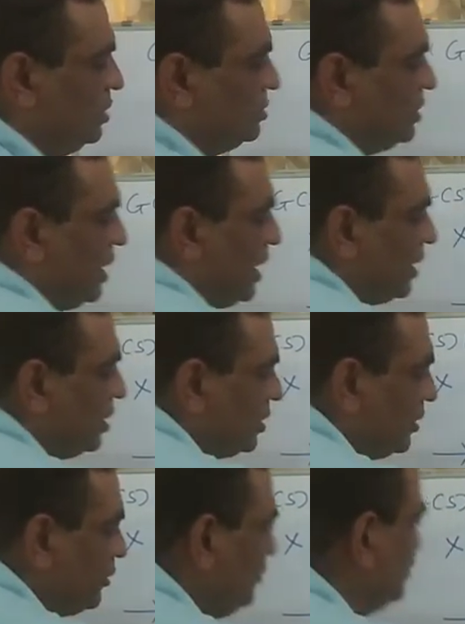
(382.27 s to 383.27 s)
the angle
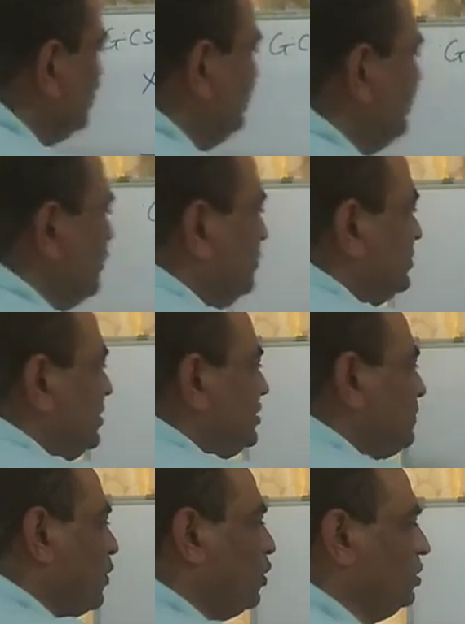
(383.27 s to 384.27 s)
contribution from this
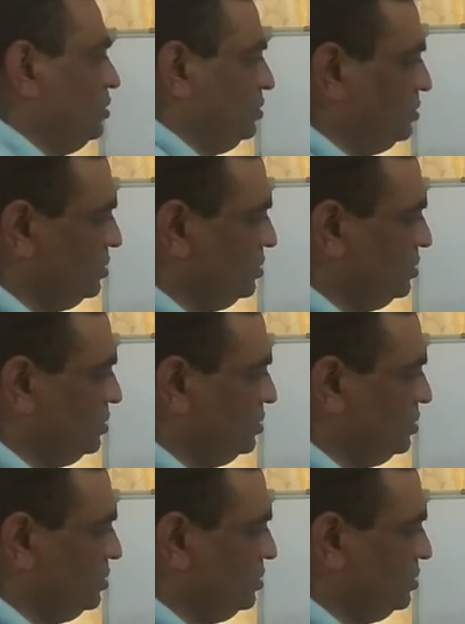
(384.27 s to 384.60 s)
pole,